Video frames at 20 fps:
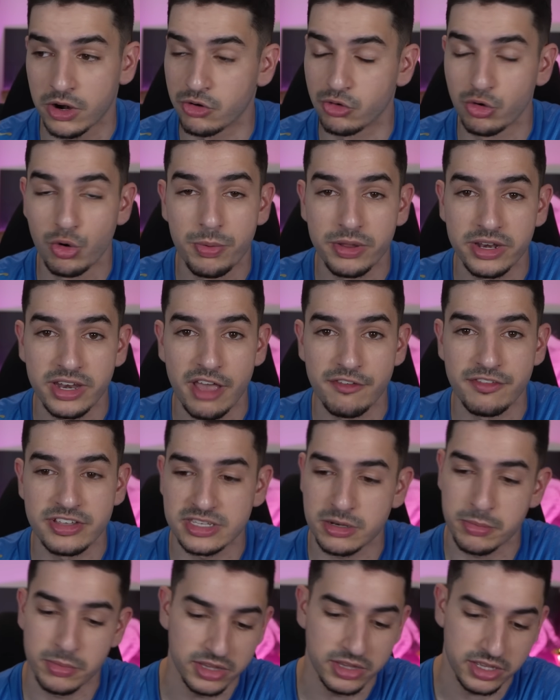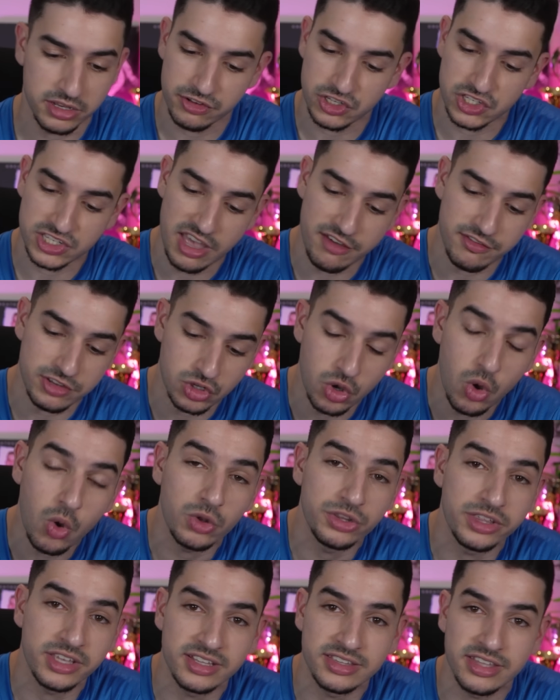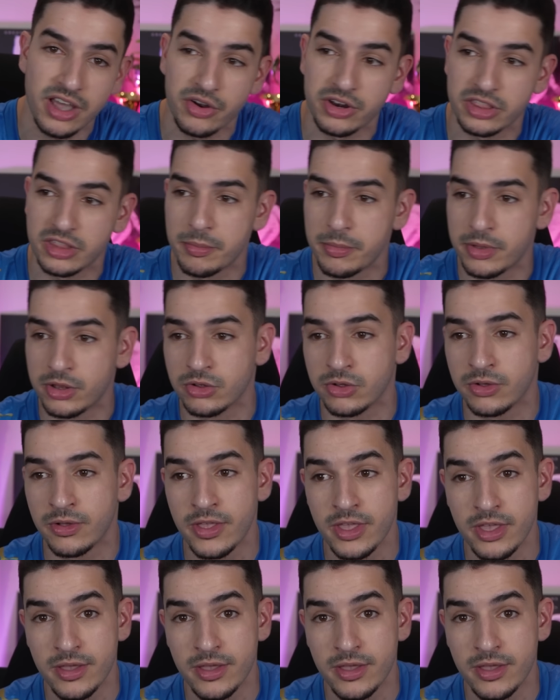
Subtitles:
Ruben Neves and Milinkovic-Savic holding it down in the middle